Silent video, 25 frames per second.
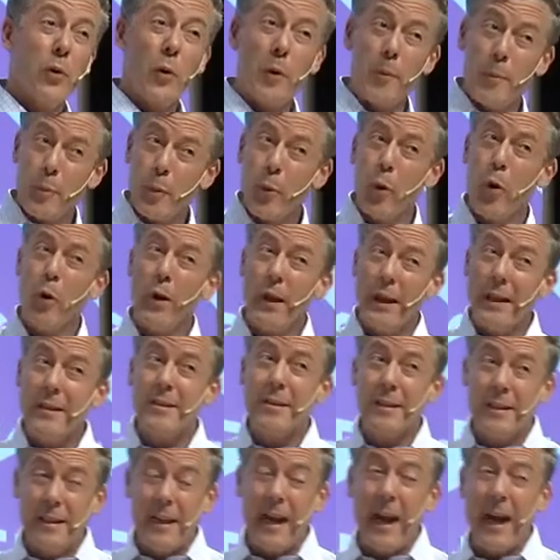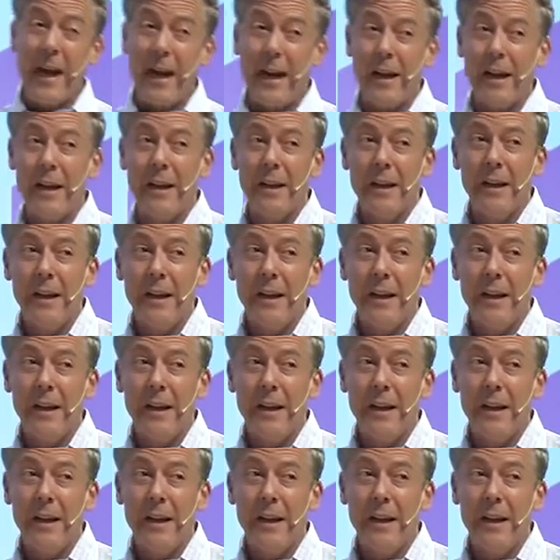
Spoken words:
employee today